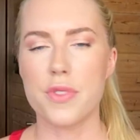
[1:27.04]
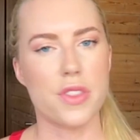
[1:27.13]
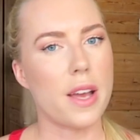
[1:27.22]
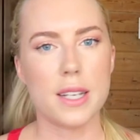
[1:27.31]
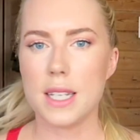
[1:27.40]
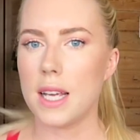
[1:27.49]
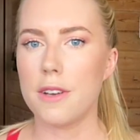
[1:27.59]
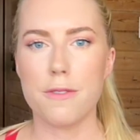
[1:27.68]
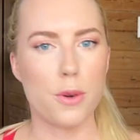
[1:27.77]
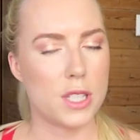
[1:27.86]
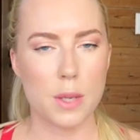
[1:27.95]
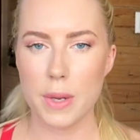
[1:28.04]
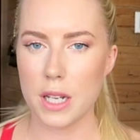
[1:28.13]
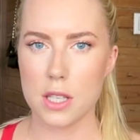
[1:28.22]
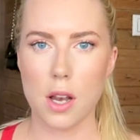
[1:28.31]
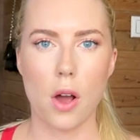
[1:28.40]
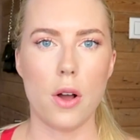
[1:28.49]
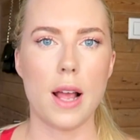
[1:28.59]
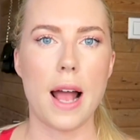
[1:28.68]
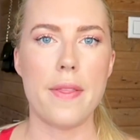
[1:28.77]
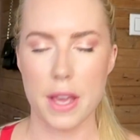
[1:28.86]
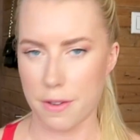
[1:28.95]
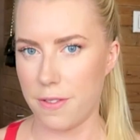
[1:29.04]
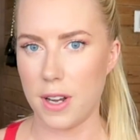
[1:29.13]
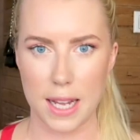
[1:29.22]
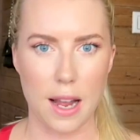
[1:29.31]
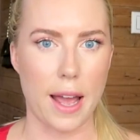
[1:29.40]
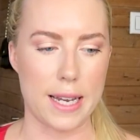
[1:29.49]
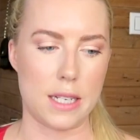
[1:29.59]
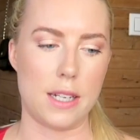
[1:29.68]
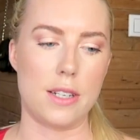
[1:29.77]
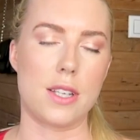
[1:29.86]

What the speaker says: 30-40 minutes long, and they're fully guided,